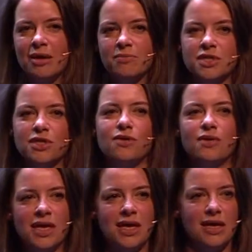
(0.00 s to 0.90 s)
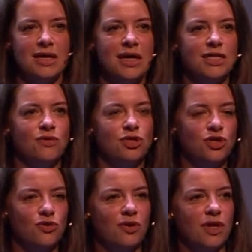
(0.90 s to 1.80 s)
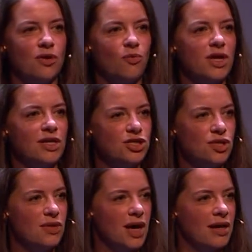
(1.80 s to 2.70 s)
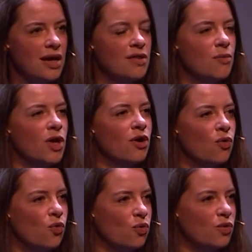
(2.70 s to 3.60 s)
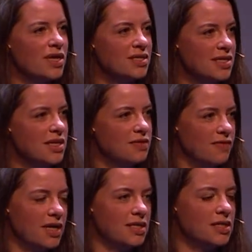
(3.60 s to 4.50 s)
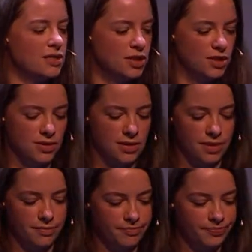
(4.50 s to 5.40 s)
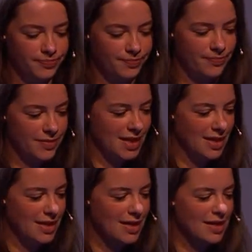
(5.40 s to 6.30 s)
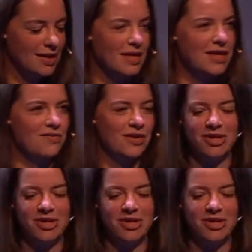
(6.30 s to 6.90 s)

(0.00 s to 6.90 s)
absolute key to ensuring that we can do that and that we are all incentivized to do so. Thank you very